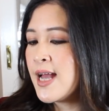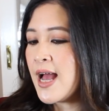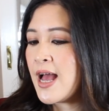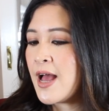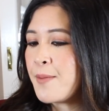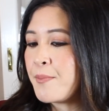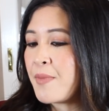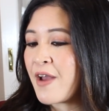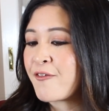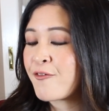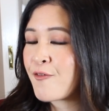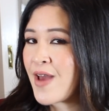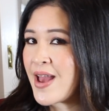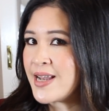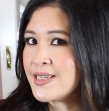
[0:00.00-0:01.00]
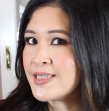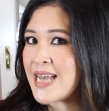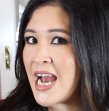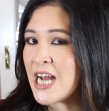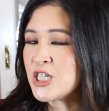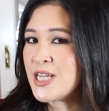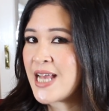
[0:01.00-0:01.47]
My friend
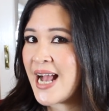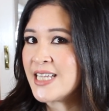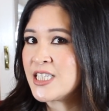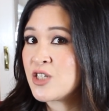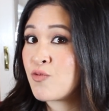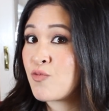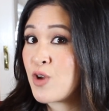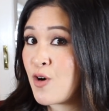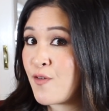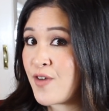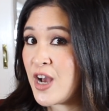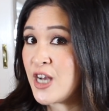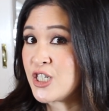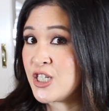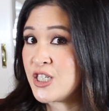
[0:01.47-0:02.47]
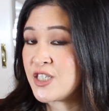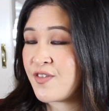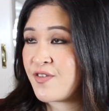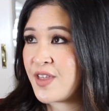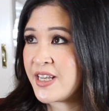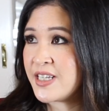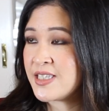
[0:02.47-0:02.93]
actually has the real versions
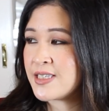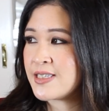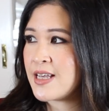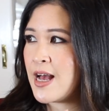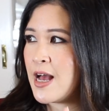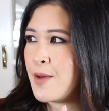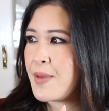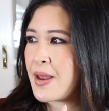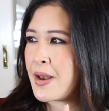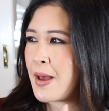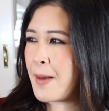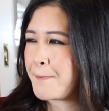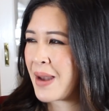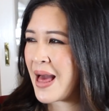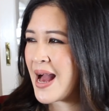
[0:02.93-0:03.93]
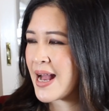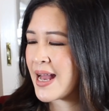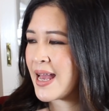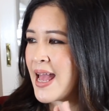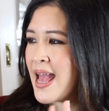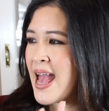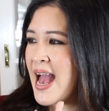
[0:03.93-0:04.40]
of this in
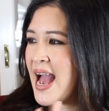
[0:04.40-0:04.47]
black